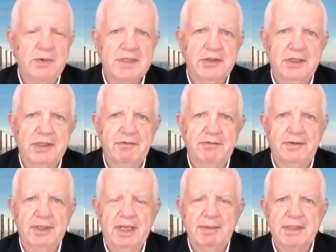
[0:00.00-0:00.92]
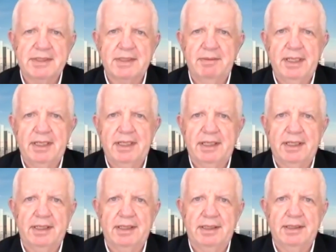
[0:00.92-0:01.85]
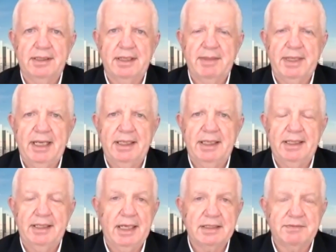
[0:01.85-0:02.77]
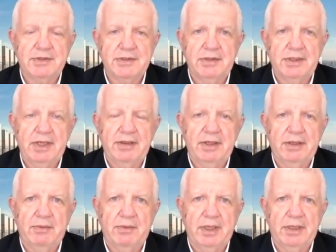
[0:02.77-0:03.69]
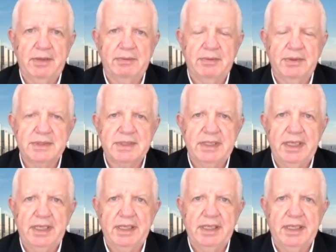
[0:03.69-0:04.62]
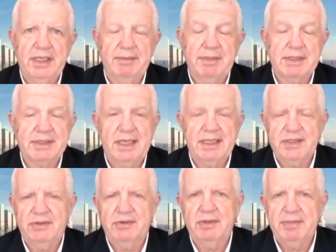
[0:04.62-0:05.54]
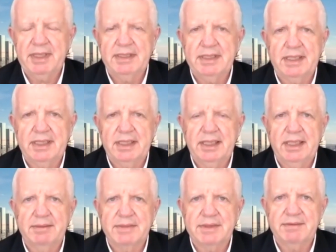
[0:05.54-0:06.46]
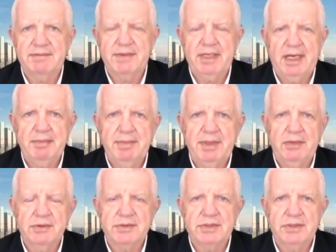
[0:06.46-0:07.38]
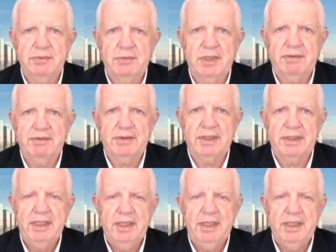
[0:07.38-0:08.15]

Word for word: looking for lemons to make uh, lemonade, and that's for sure. And I think we're we're seeing, uh, besides you know the big ticket items of the IPOs and whatever that